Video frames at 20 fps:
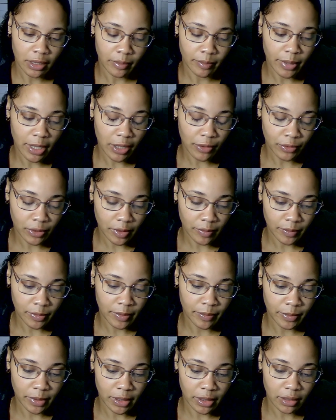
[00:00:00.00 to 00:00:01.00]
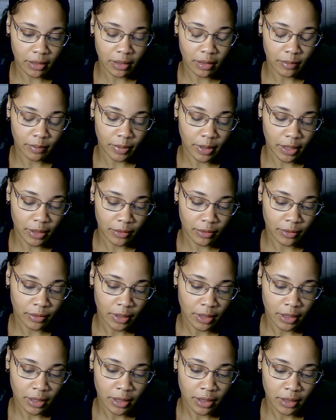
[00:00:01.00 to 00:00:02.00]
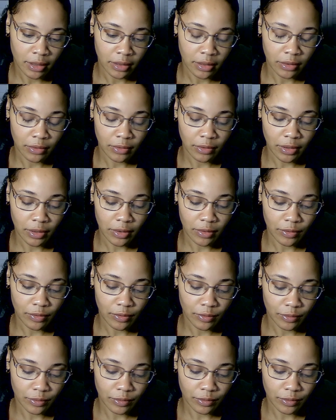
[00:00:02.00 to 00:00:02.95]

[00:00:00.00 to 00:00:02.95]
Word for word: about commitment, about you know,